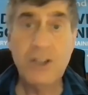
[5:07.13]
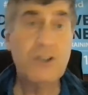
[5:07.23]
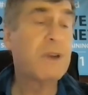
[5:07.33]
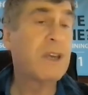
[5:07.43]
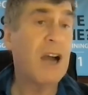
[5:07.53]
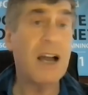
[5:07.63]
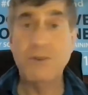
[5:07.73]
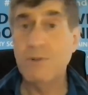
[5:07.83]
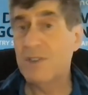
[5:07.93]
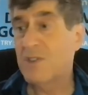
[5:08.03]
doing
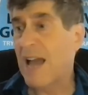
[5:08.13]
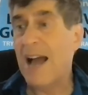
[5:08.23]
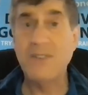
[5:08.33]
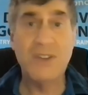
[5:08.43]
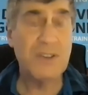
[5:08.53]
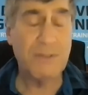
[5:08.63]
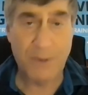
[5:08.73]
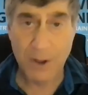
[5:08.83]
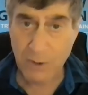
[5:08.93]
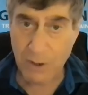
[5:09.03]
hundreds thousands of
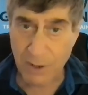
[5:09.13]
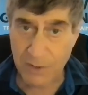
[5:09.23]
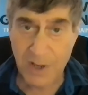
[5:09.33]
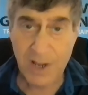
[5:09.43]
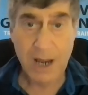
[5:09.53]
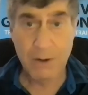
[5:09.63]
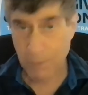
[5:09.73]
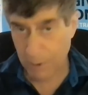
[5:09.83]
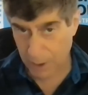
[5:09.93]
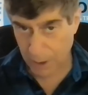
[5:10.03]
phone calls and
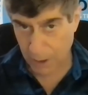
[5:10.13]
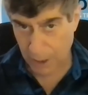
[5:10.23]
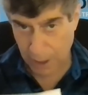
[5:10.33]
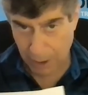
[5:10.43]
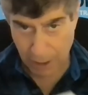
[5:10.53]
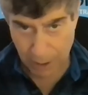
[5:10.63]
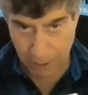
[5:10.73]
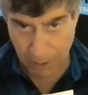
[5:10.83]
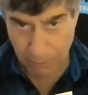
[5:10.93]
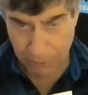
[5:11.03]
reading a
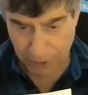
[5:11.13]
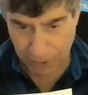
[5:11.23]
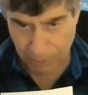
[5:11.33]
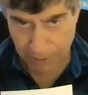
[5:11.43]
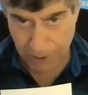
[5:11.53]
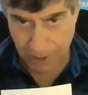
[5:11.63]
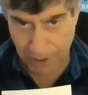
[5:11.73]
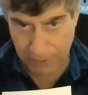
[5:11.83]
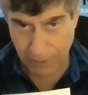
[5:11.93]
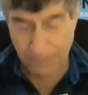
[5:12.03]
hello just reaching
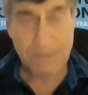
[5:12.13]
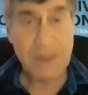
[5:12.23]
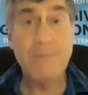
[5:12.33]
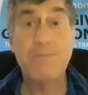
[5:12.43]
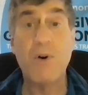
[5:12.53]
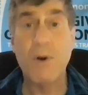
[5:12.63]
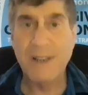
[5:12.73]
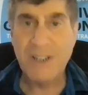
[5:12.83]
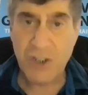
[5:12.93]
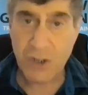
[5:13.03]
out to you that
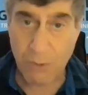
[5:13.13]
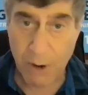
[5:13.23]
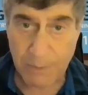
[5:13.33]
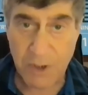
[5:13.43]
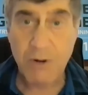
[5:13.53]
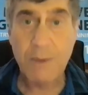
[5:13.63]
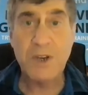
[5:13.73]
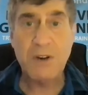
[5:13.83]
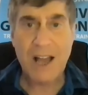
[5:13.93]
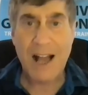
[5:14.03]
boring script
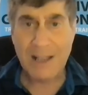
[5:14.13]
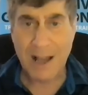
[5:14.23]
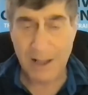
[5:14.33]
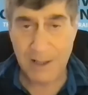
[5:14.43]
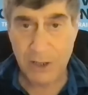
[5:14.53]
scripts are caca